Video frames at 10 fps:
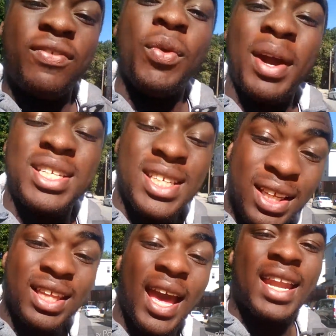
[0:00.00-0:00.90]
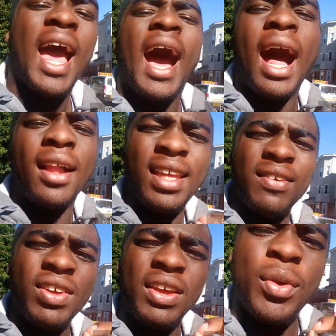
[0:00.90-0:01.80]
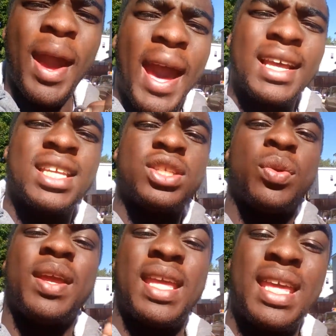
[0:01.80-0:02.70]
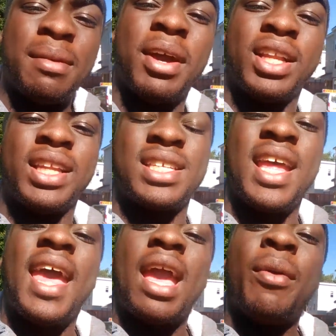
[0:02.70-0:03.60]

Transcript: if you watch till the end, I'll even give you access to an email list